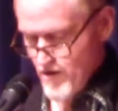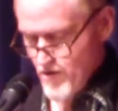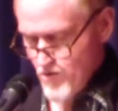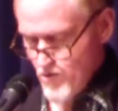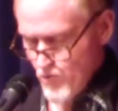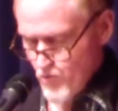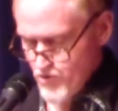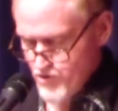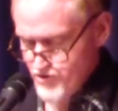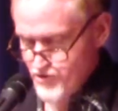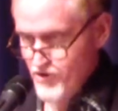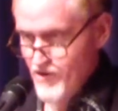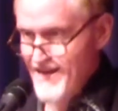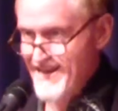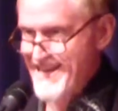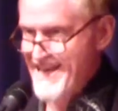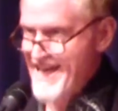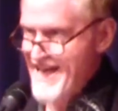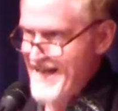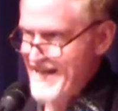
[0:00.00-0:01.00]
Oh, words are
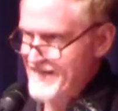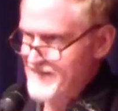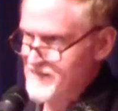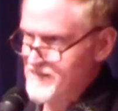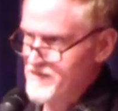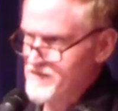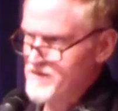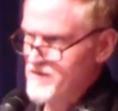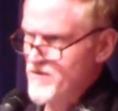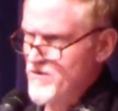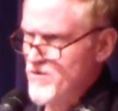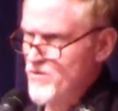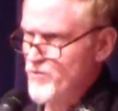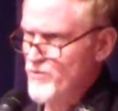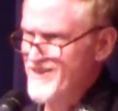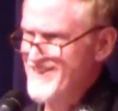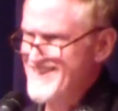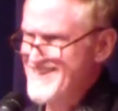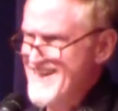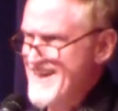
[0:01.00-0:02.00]
like axes. Oh,
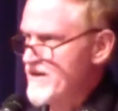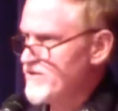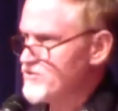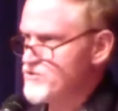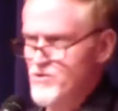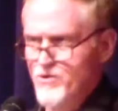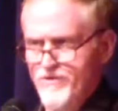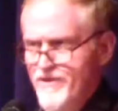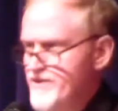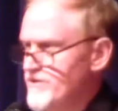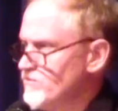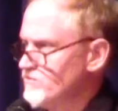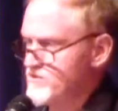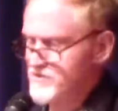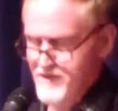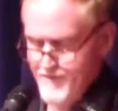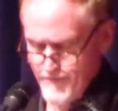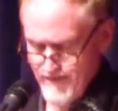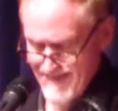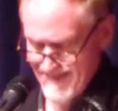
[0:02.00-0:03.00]
really? How so? They don't
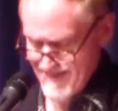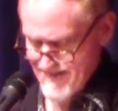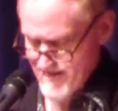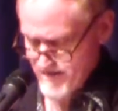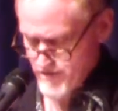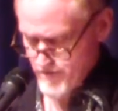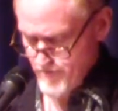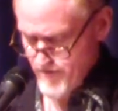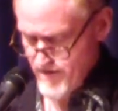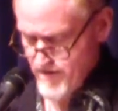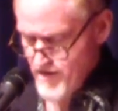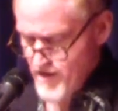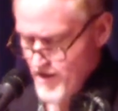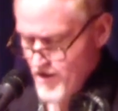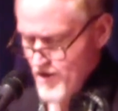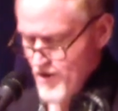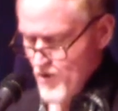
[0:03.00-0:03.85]
seem like that to me.